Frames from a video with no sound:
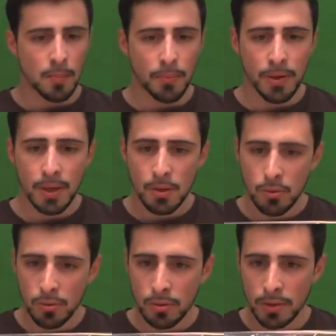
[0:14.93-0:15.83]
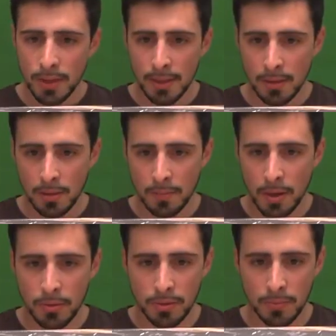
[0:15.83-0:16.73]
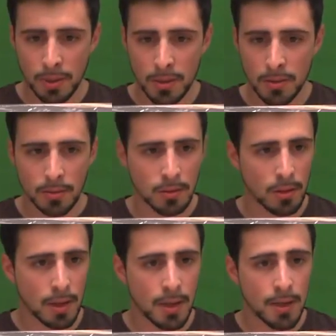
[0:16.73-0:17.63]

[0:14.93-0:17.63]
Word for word: pretty cool looking uh, power supply, not gonna lie,